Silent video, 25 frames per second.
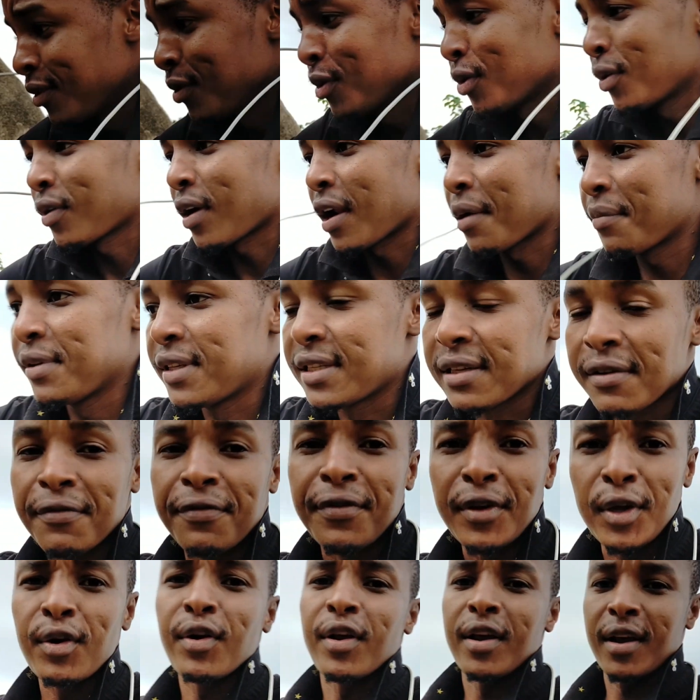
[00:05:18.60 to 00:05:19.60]
you know rabbits are
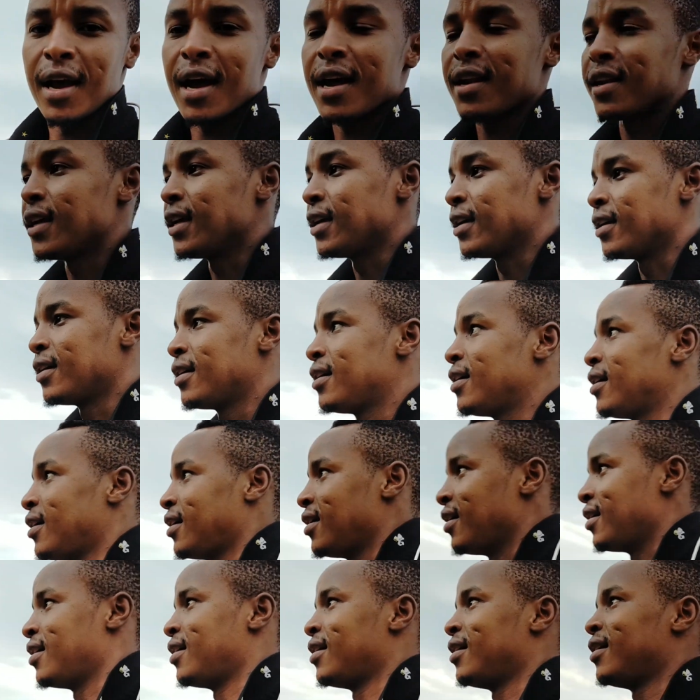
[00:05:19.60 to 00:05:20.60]
very cunning
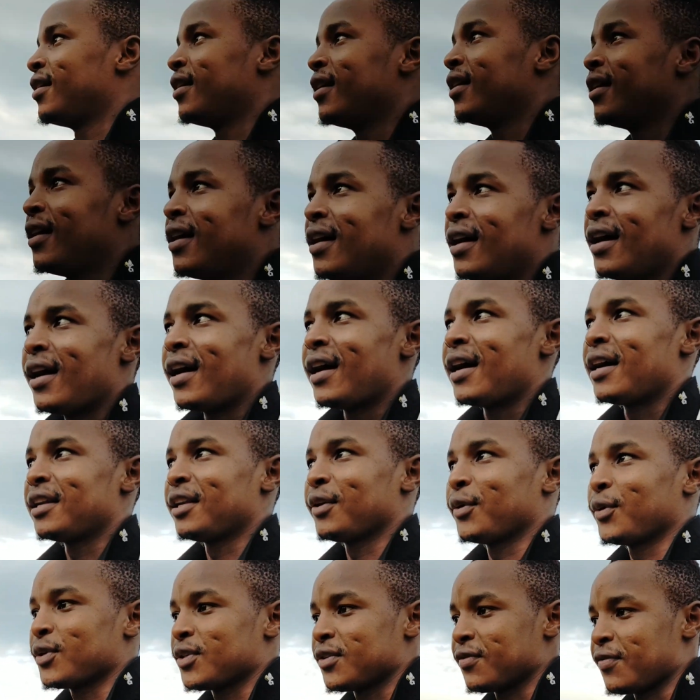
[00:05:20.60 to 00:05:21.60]
and
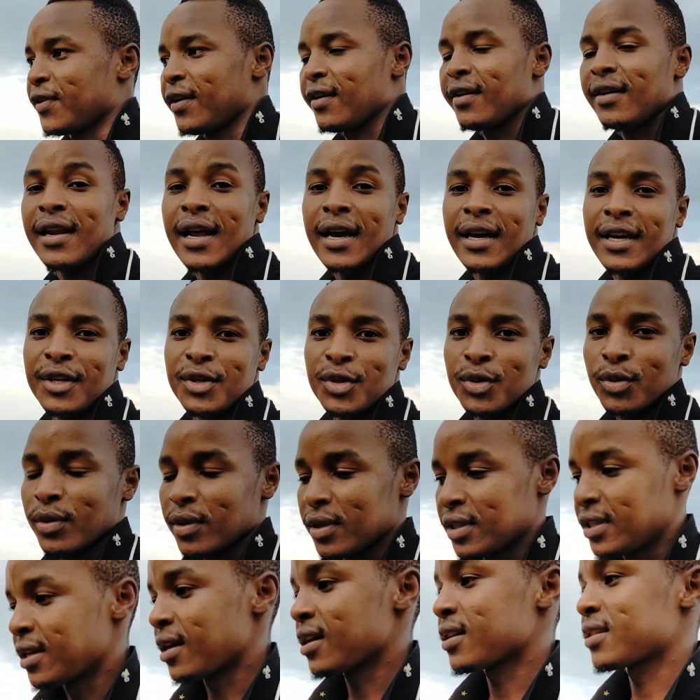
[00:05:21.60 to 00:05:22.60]
i was very lucky to
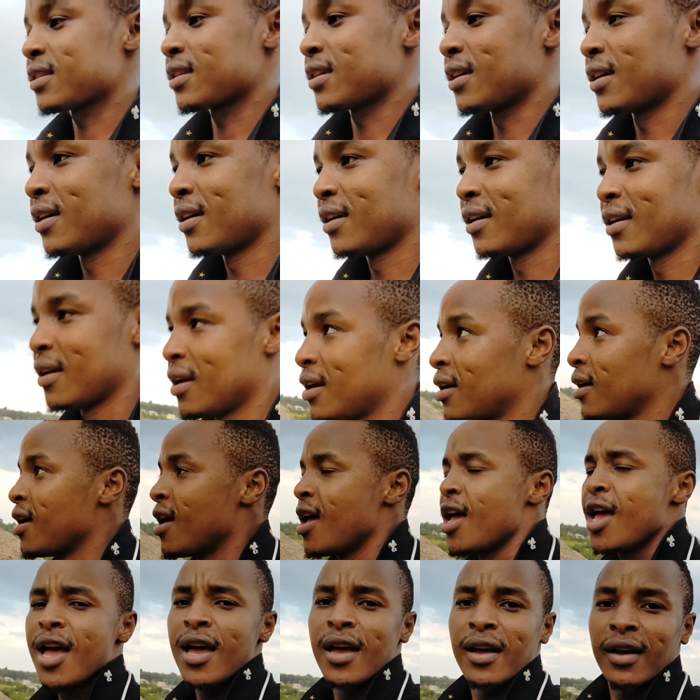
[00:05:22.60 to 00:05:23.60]
just
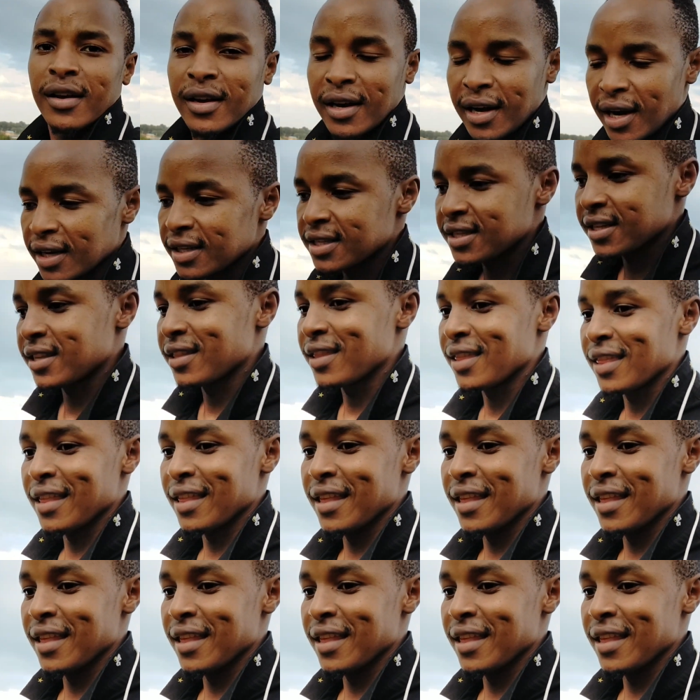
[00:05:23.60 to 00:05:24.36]
catch